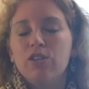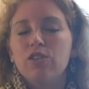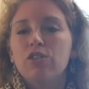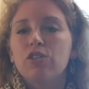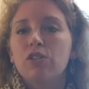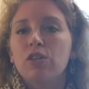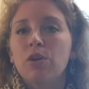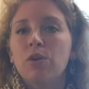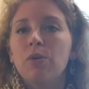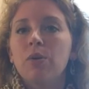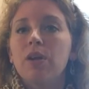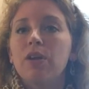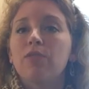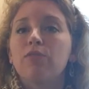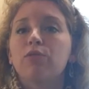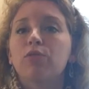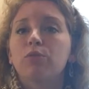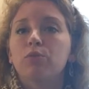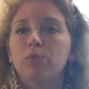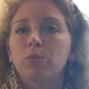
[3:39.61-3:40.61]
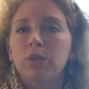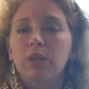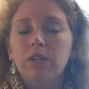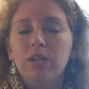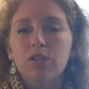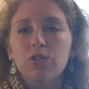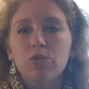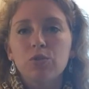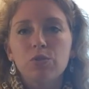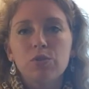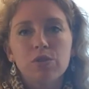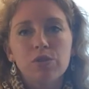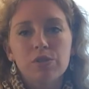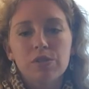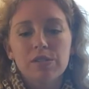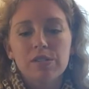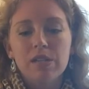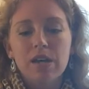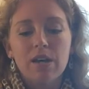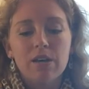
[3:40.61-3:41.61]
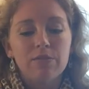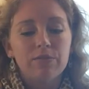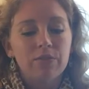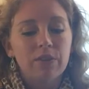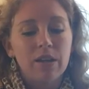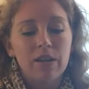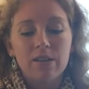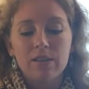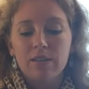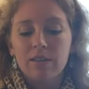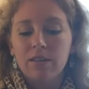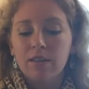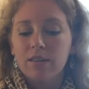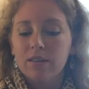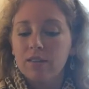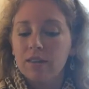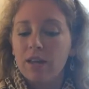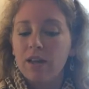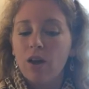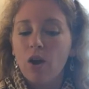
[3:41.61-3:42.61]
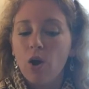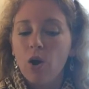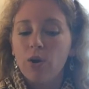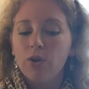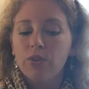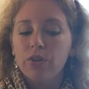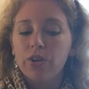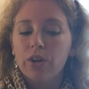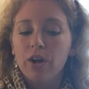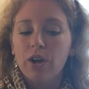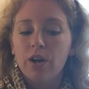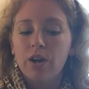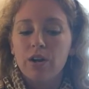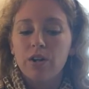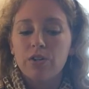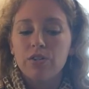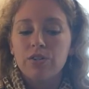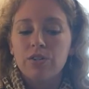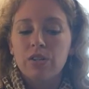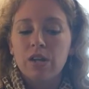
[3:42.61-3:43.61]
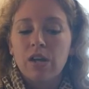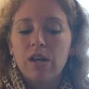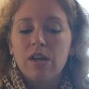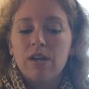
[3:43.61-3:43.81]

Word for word: So if we're really true to ourselves, and I think that all the cards,